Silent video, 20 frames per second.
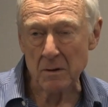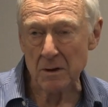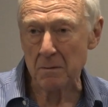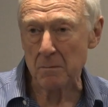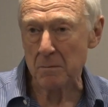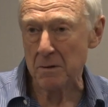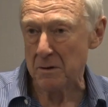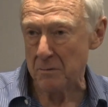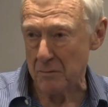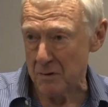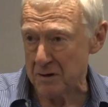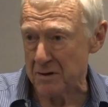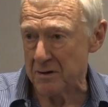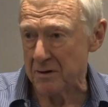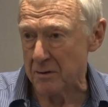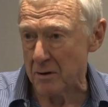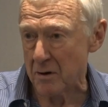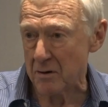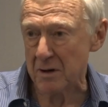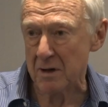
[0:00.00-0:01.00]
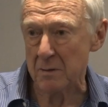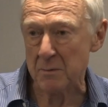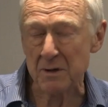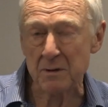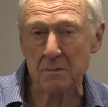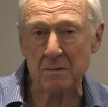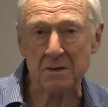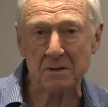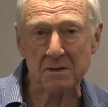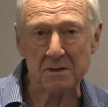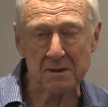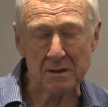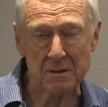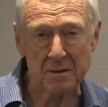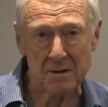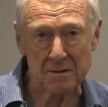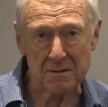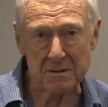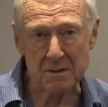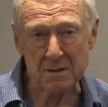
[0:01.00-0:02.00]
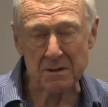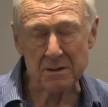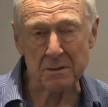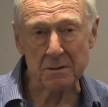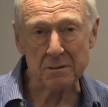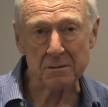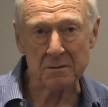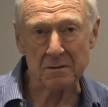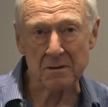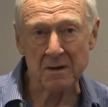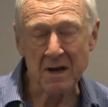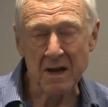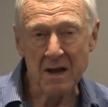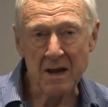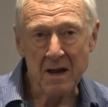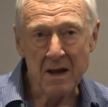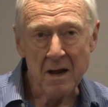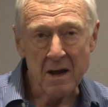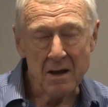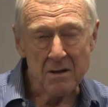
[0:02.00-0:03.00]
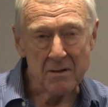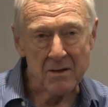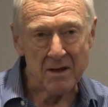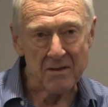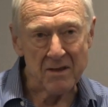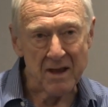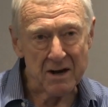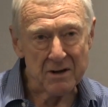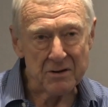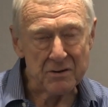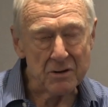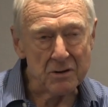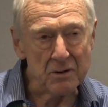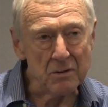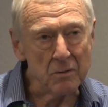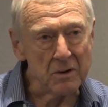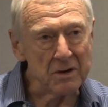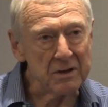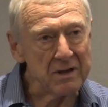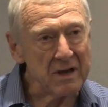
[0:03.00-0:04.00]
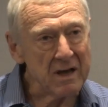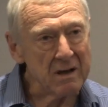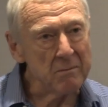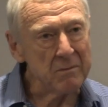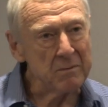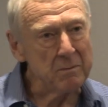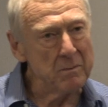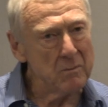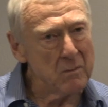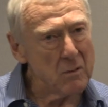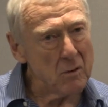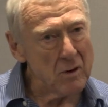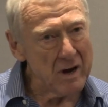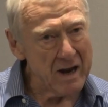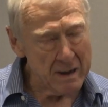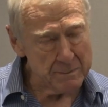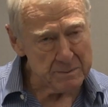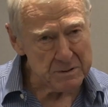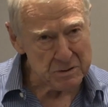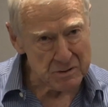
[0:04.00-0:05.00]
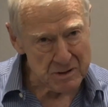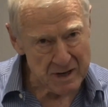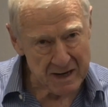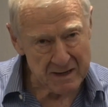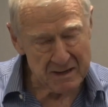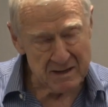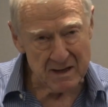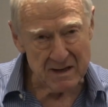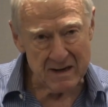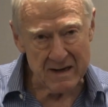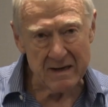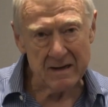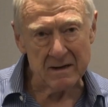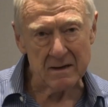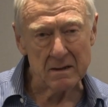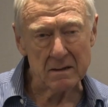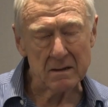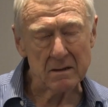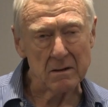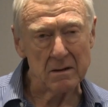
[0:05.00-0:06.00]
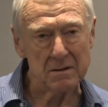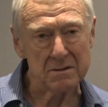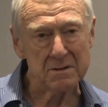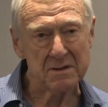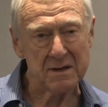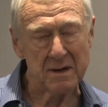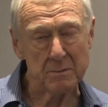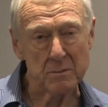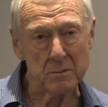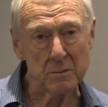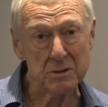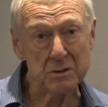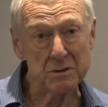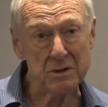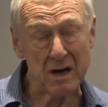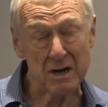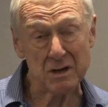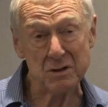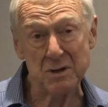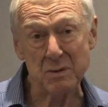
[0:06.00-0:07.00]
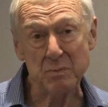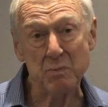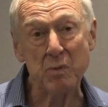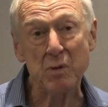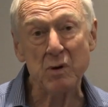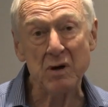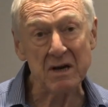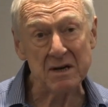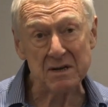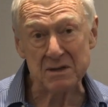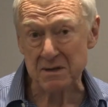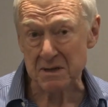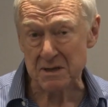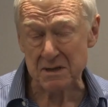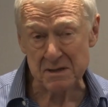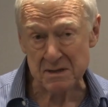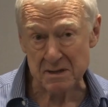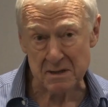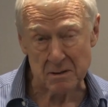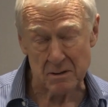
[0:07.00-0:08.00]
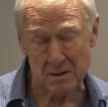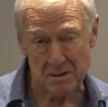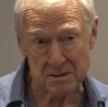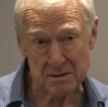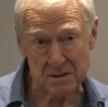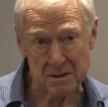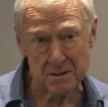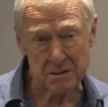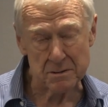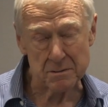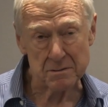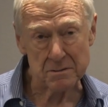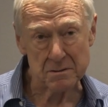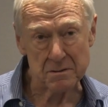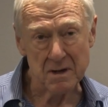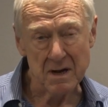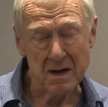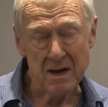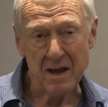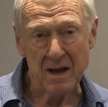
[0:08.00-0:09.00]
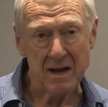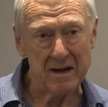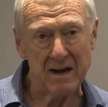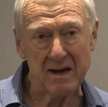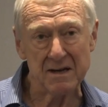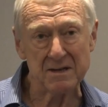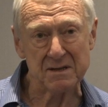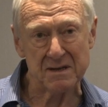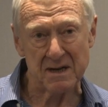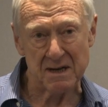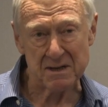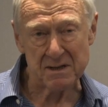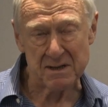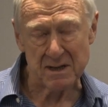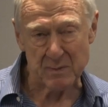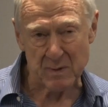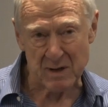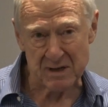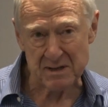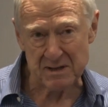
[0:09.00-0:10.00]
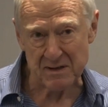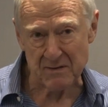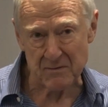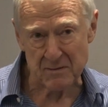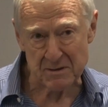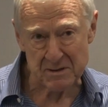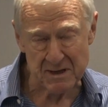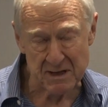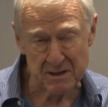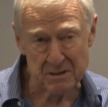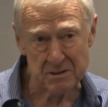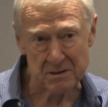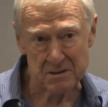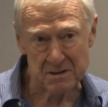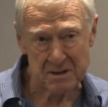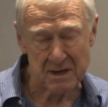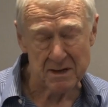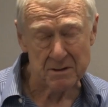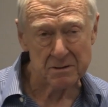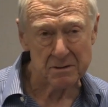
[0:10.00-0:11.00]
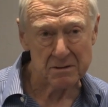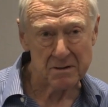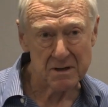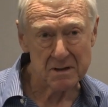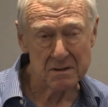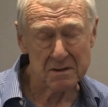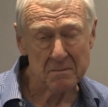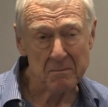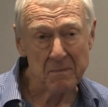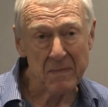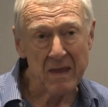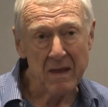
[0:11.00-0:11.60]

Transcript: with the written document, which is the Constitution, than they do with a more abstract legal concept which actually pre-exists the Constitution and has done so by several centuries,